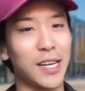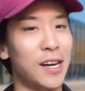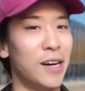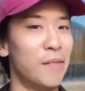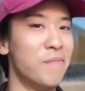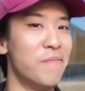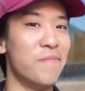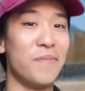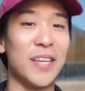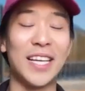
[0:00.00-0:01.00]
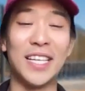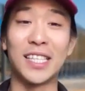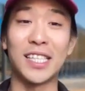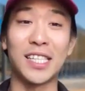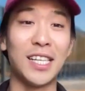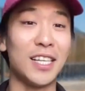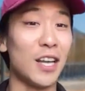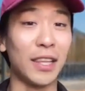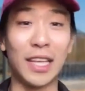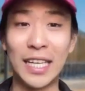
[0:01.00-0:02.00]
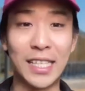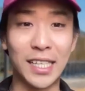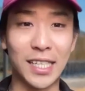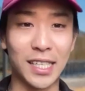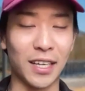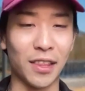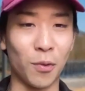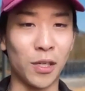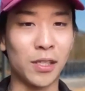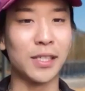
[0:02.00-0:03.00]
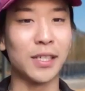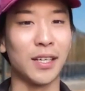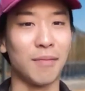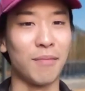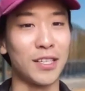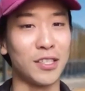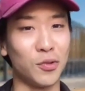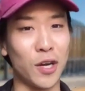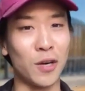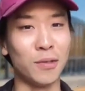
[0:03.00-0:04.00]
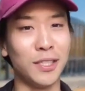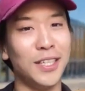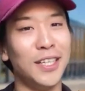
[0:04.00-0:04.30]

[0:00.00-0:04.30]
It's not the easiest thing in the world, as you know.